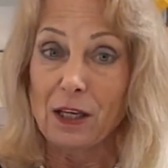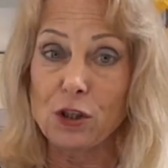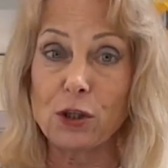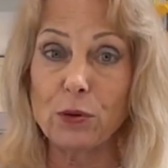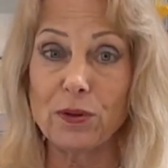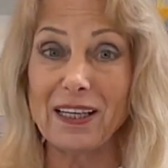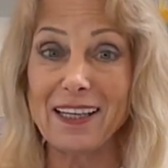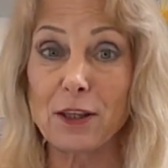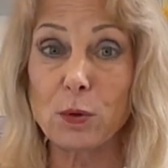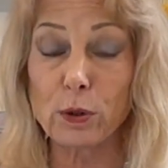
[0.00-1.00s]
to
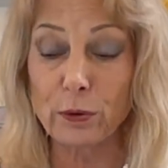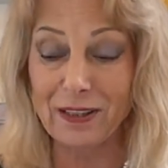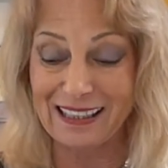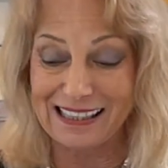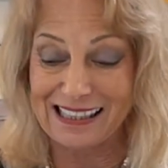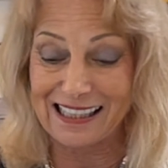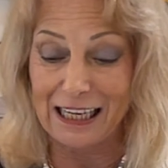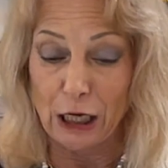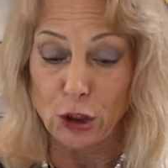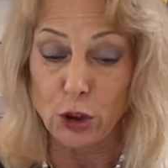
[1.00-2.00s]
think through this
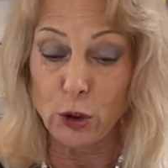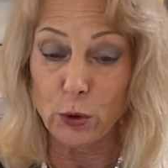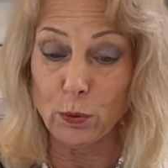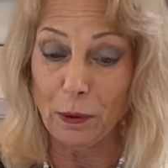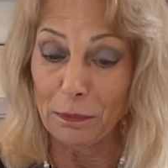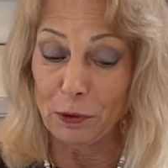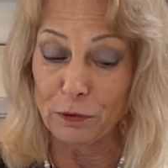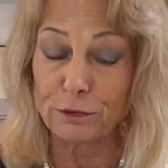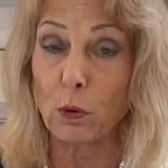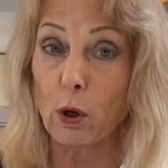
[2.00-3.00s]
to move
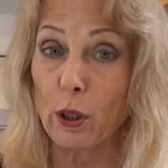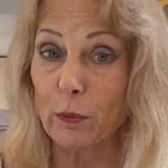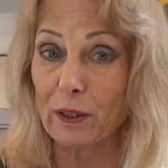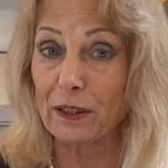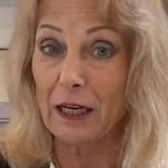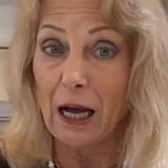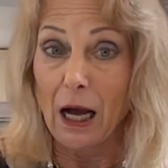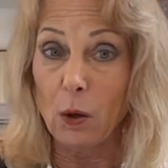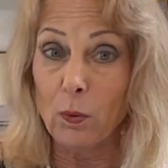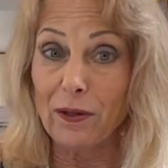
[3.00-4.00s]
forward
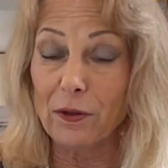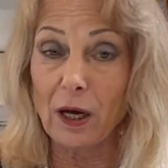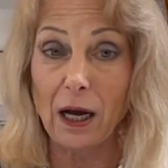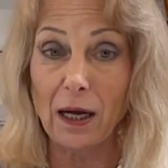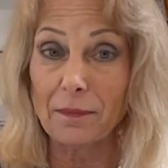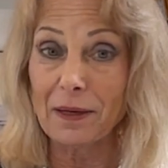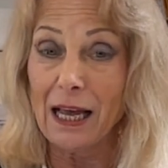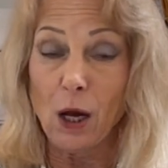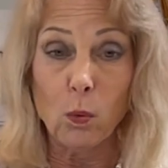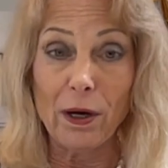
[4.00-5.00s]
uh, with um,
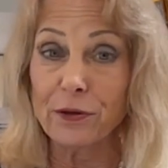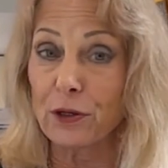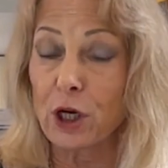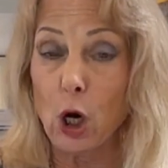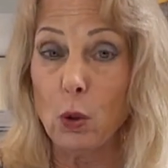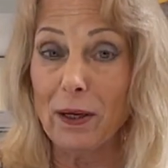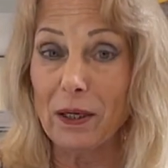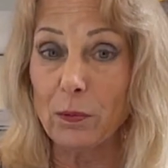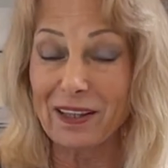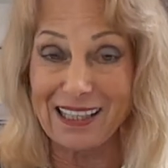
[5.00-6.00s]
where you're
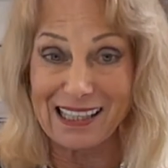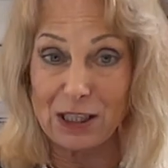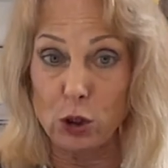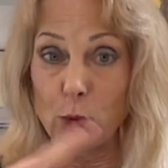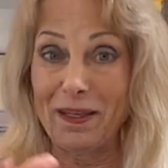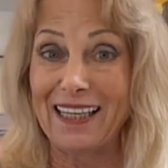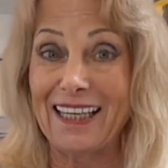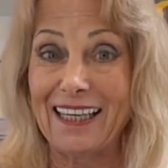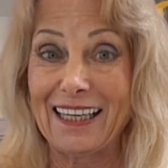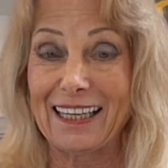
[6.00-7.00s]
going with this new
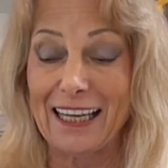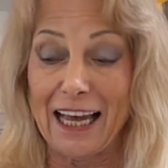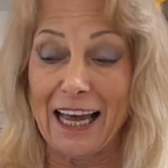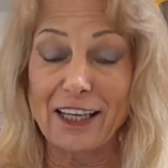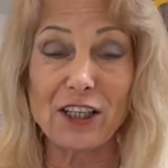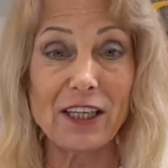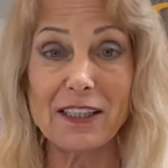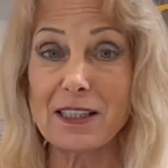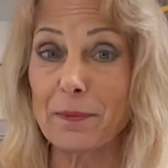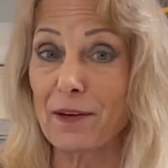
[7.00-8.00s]
beginning and to
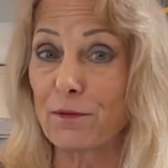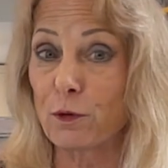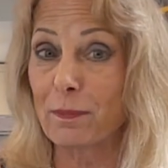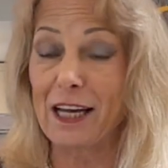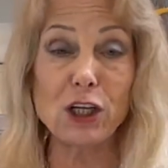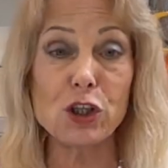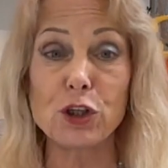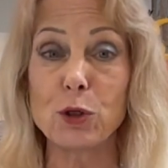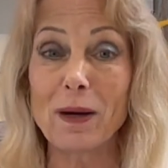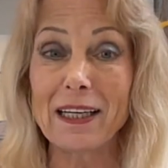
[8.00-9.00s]
get some information.
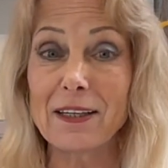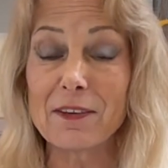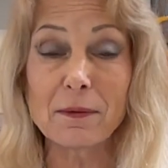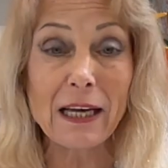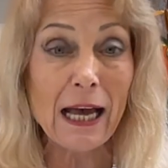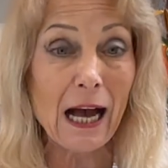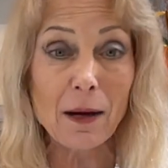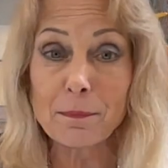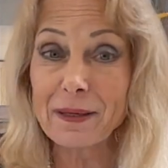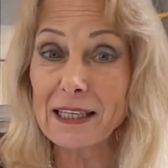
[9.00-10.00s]
You might even
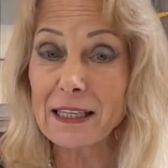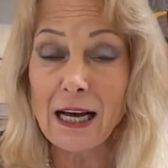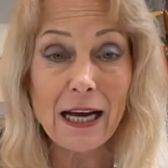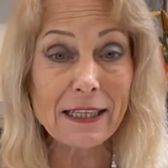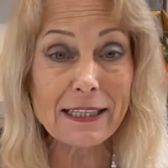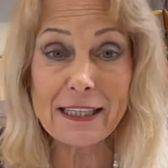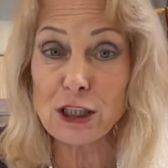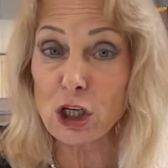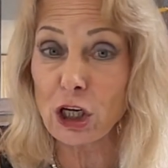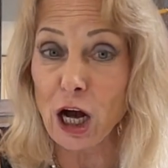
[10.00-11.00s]
uh, be needing
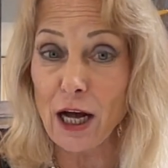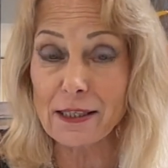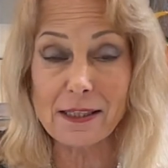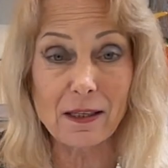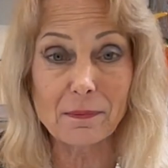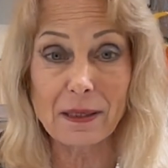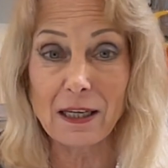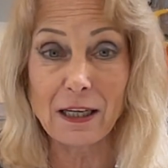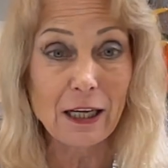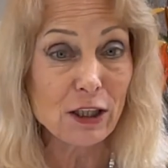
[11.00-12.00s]
to gossip,
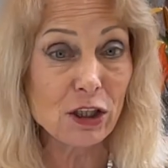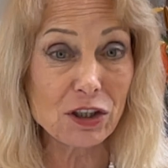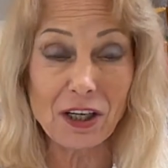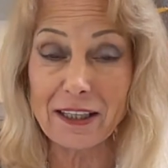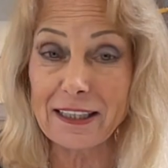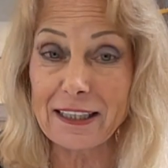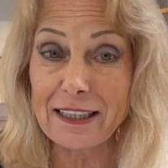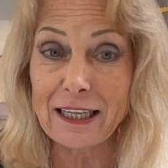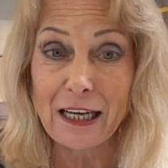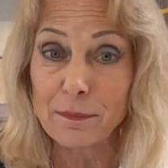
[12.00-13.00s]
uh, study,
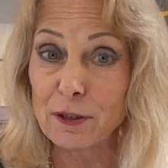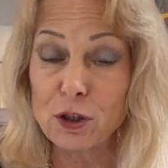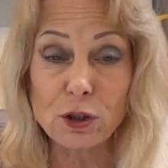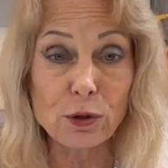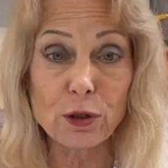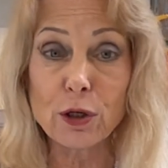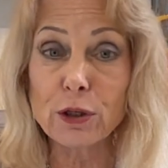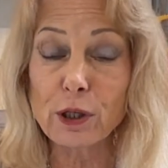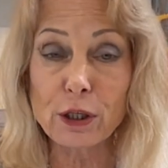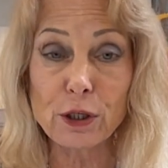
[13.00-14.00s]
but you're g-
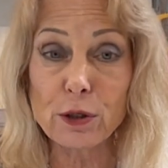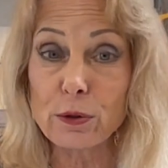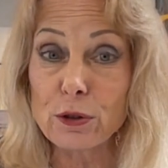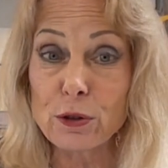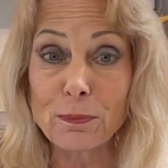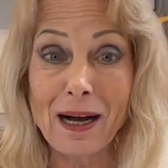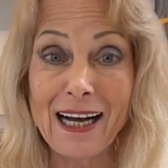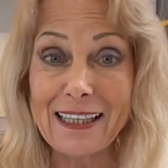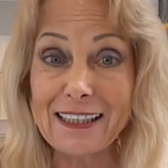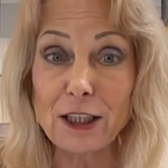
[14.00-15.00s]
going to use your
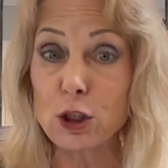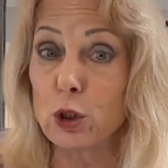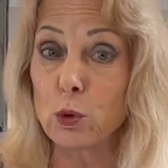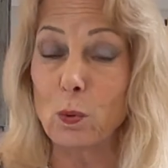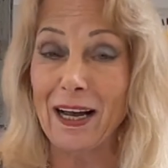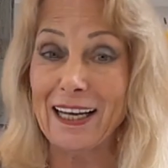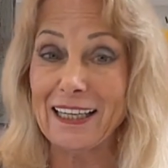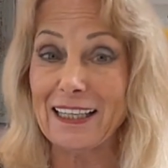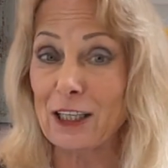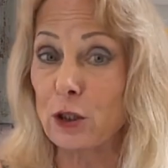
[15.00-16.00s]
mind in a new
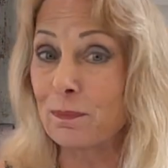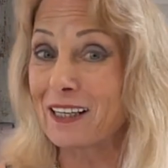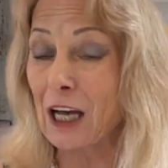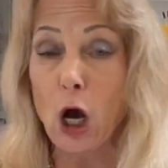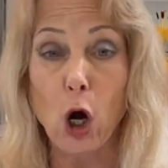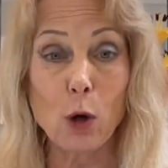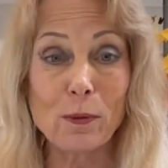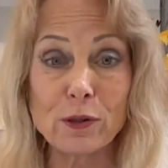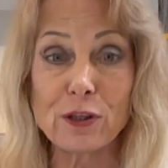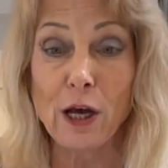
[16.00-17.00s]
way. It could be
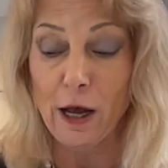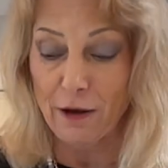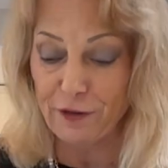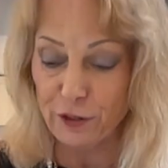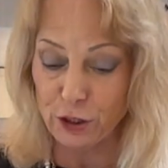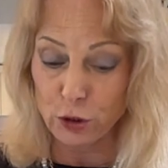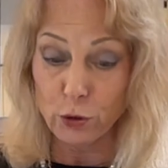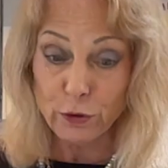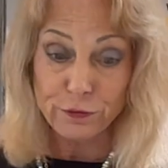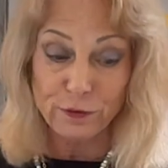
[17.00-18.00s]
almost a very
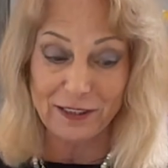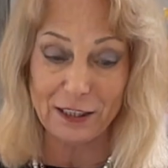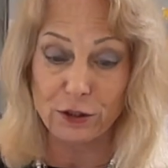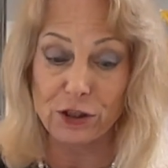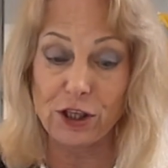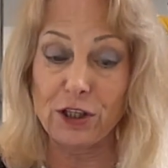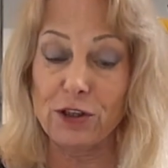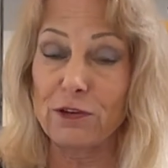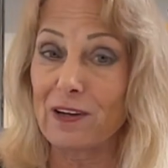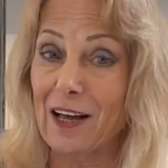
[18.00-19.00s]
youthful energy
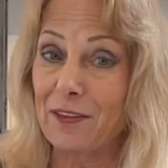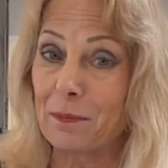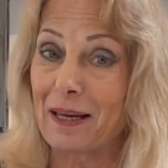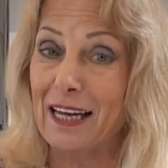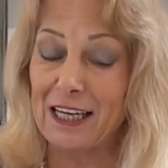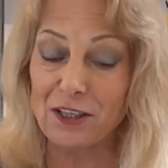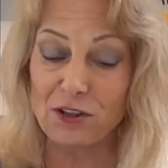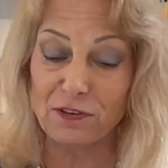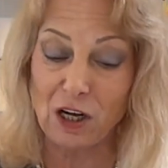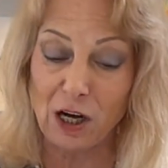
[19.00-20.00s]
because you've got the page
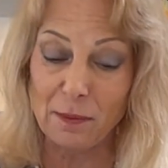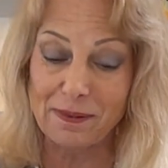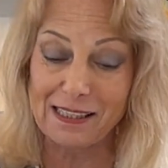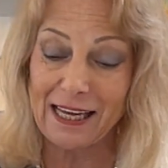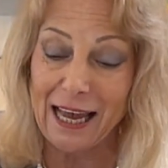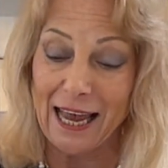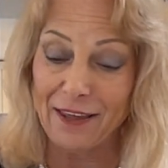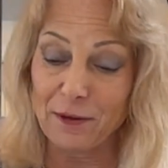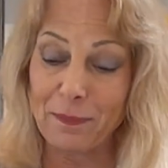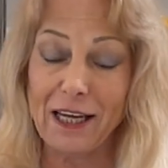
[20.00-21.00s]
of cups
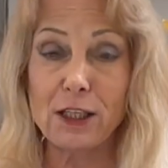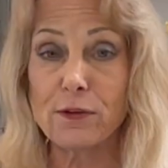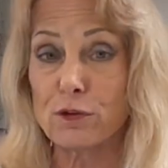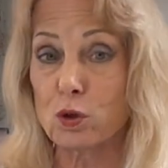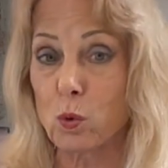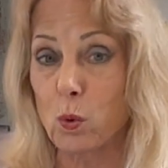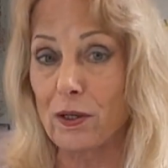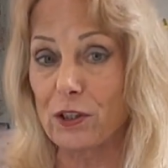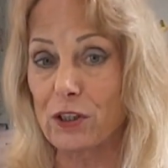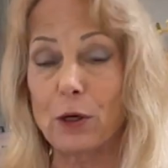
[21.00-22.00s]
and the page of
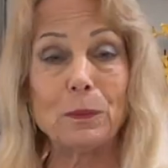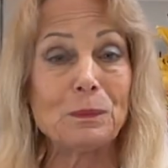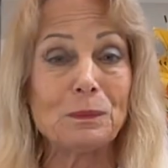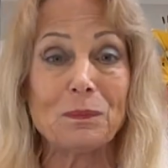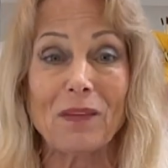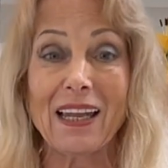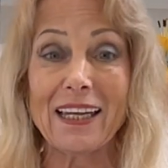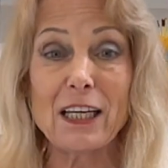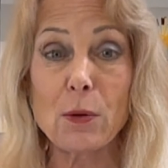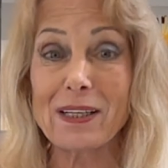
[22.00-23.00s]
swords. So
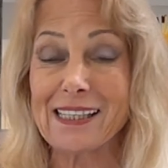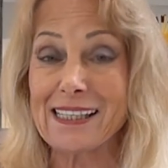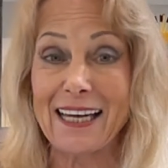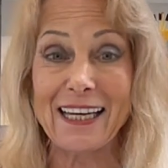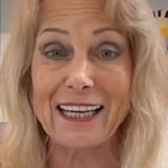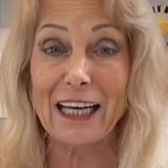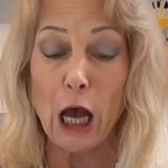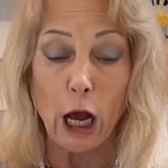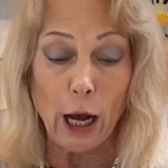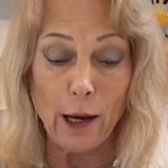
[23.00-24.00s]
Leo it's saying,
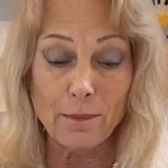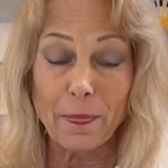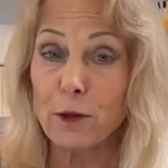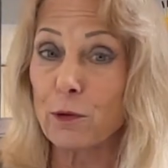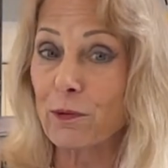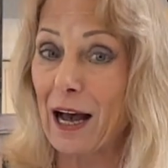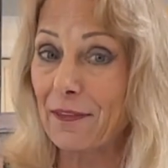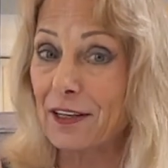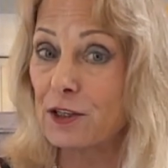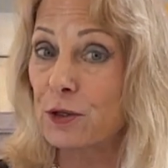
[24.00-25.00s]
um, you've got
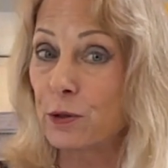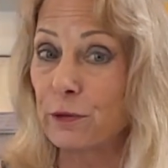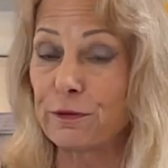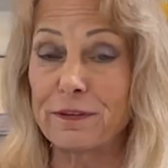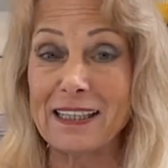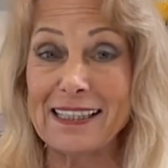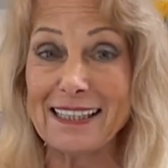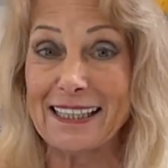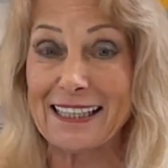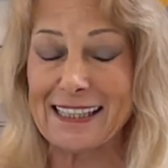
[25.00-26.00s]
these new
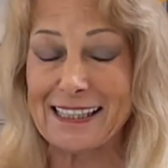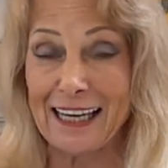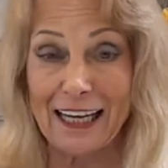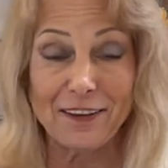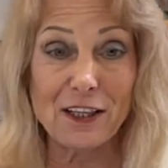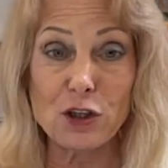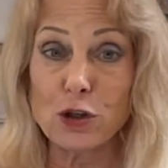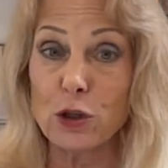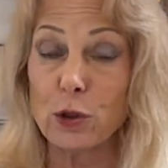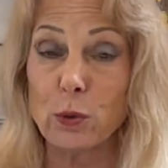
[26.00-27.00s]
feelings, these
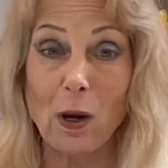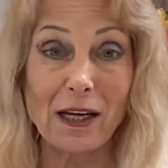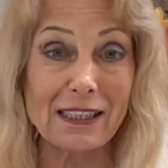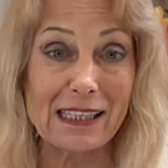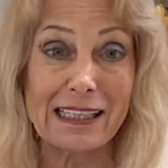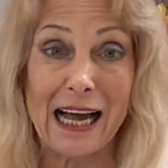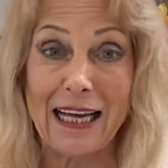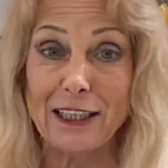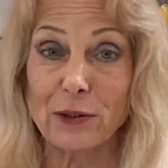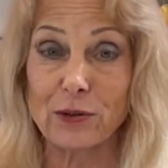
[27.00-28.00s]
new uh,
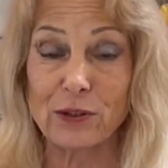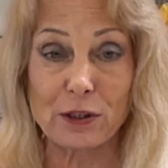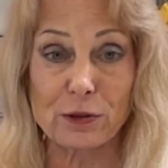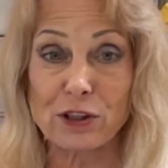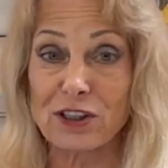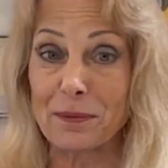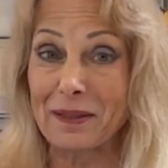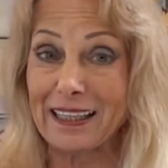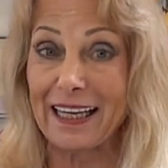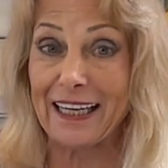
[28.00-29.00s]
desires that are
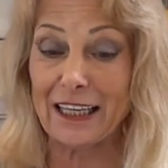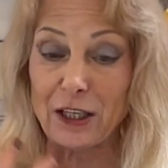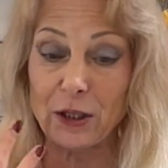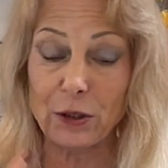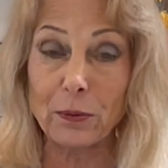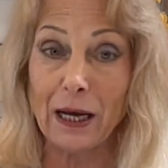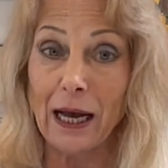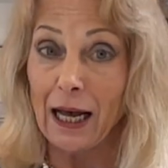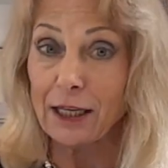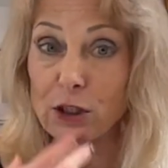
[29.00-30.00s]
stimulating you
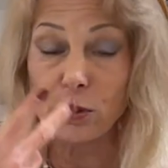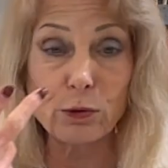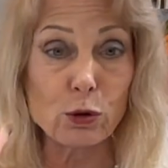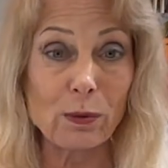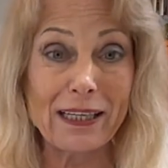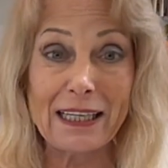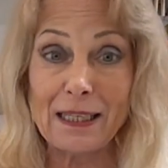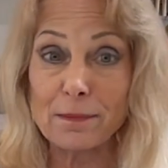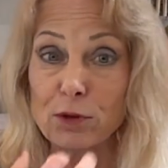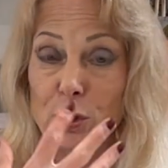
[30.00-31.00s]
to
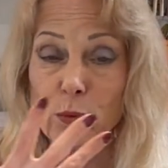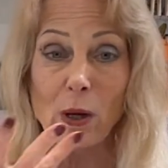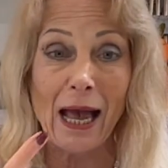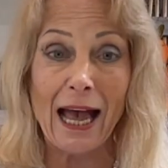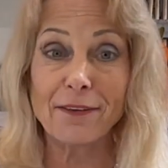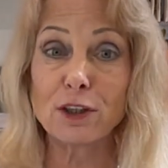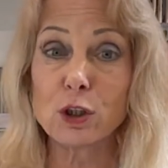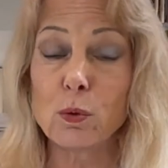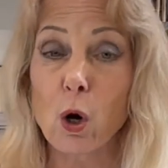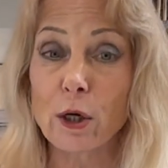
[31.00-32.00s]
dream, to have a
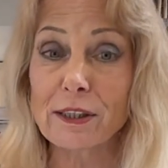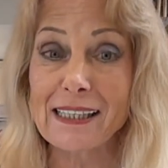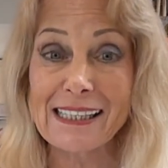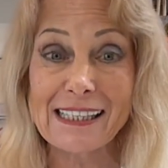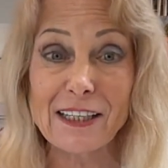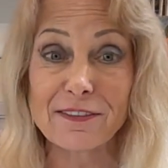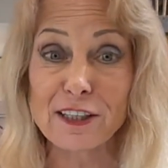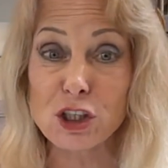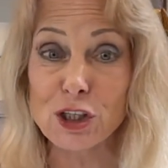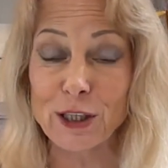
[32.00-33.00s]
new artistic
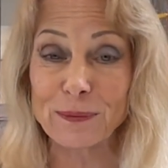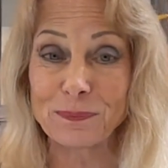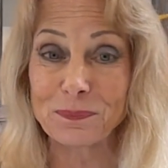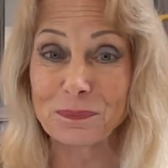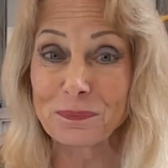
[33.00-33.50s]
vision,